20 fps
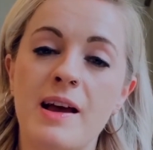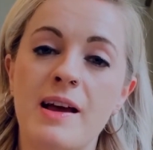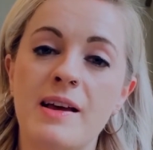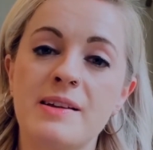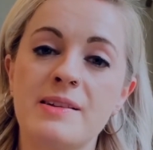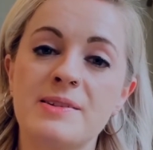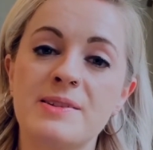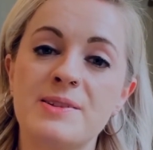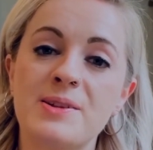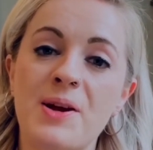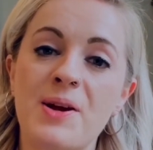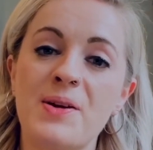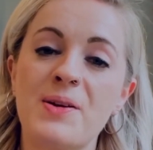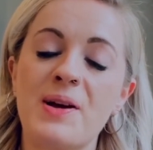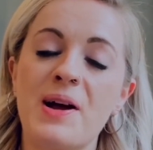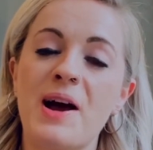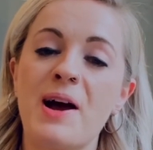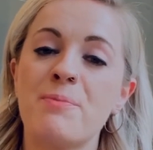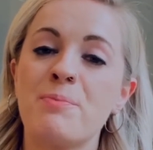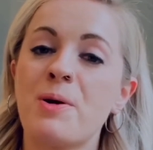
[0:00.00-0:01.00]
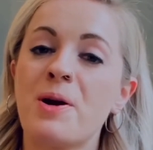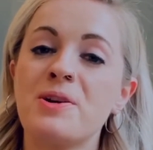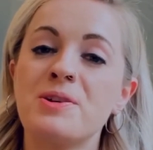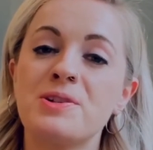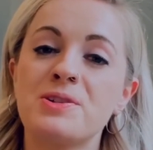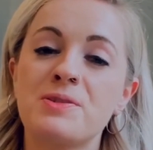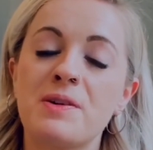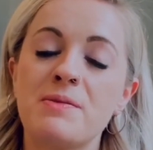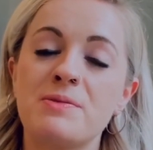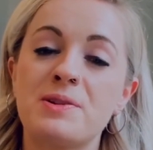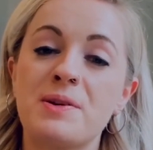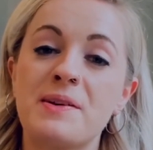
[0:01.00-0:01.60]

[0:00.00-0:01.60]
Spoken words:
So approach scripture